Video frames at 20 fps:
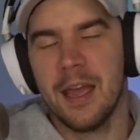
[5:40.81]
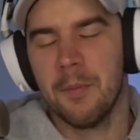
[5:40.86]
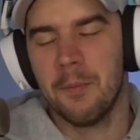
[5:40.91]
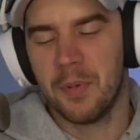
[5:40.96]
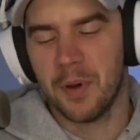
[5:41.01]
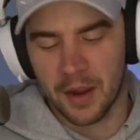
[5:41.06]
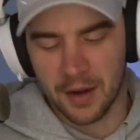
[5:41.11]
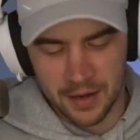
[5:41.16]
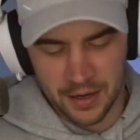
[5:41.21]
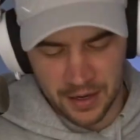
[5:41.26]

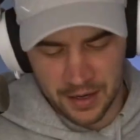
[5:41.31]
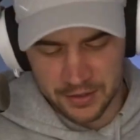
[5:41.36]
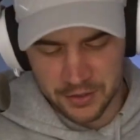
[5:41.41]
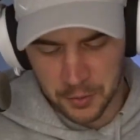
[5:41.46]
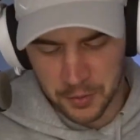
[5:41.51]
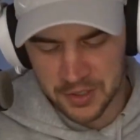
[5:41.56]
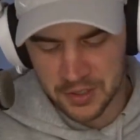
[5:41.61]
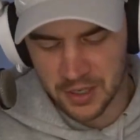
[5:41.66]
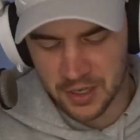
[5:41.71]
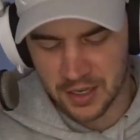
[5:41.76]
But it's
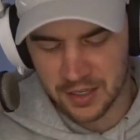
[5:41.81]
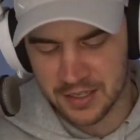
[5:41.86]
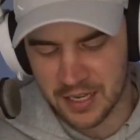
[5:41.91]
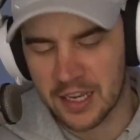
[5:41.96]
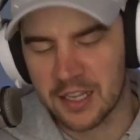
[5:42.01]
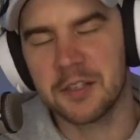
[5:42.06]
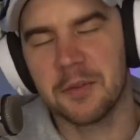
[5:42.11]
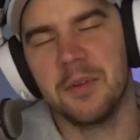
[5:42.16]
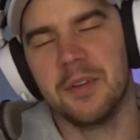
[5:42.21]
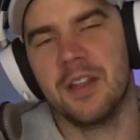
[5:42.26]
always a
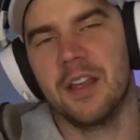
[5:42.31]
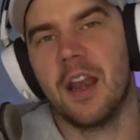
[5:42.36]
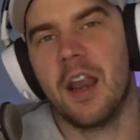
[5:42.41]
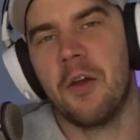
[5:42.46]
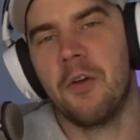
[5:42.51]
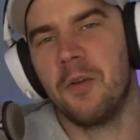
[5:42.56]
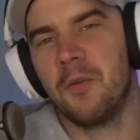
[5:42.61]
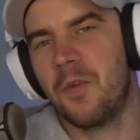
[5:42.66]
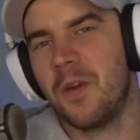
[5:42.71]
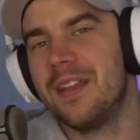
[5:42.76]
testament that
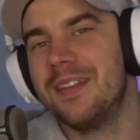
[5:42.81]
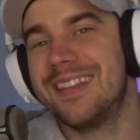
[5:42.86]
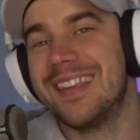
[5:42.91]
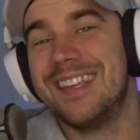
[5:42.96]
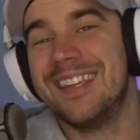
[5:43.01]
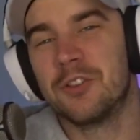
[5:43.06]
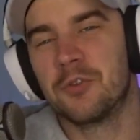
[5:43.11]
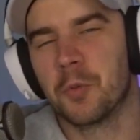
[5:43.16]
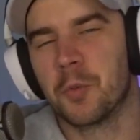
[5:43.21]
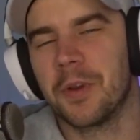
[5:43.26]
an event
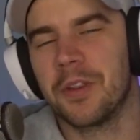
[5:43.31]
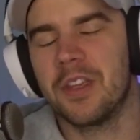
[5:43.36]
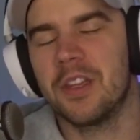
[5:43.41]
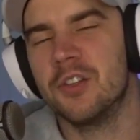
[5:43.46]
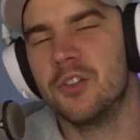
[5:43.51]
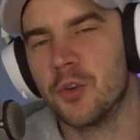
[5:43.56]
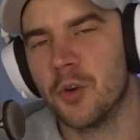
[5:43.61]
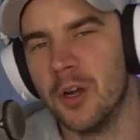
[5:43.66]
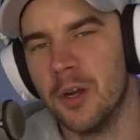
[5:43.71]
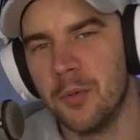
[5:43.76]
is really
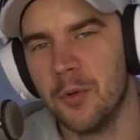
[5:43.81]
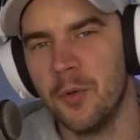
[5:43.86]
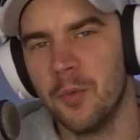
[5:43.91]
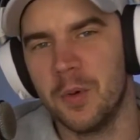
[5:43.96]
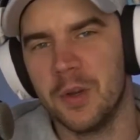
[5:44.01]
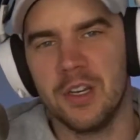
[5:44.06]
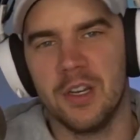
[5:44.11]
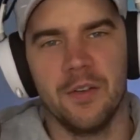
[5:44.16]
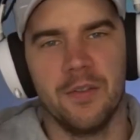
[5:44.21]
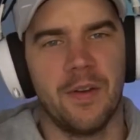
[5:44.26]
enjoyable
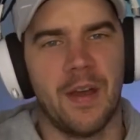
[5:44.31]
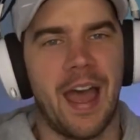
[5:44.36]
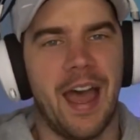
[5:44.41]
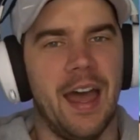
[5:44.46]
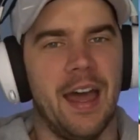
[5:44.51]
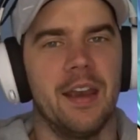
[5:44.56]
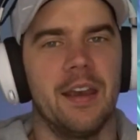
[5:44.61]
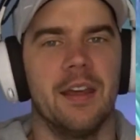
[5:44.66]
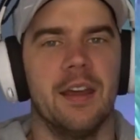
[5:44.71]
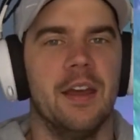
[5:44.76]
when you've
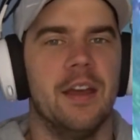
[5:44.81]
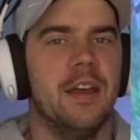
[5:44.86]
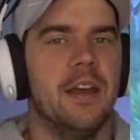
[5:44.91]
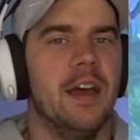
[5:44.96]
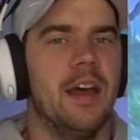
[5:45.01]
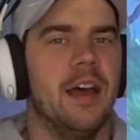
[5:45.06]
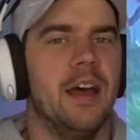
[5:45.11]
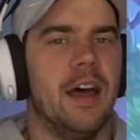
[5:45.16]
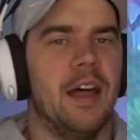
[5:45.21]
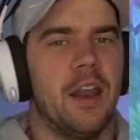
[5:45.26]
had
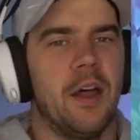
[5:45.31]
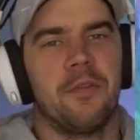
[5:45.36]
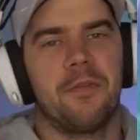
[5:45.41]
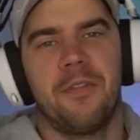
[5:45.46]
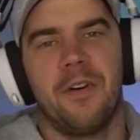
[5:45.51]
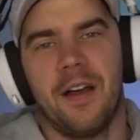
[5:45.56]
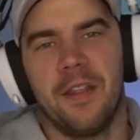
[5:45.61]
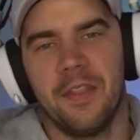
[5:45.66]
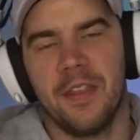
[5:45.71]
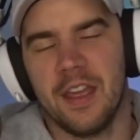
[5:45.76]
enough
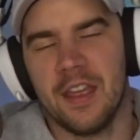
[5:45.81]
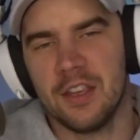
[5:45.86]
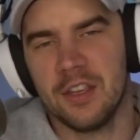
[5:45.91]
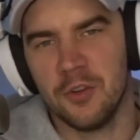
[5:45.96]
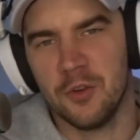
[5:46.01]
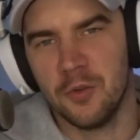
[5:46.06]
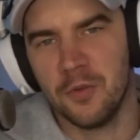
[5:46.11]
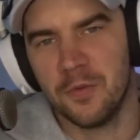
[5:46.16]
fun that you